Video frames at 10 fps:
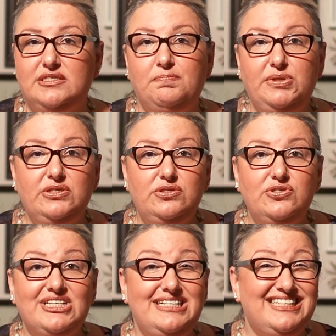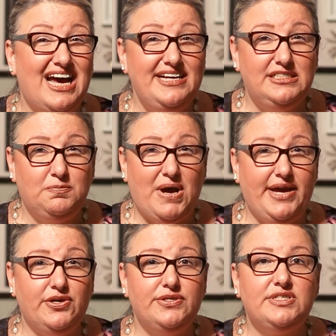builders entice
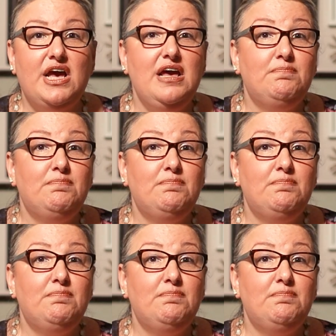buyers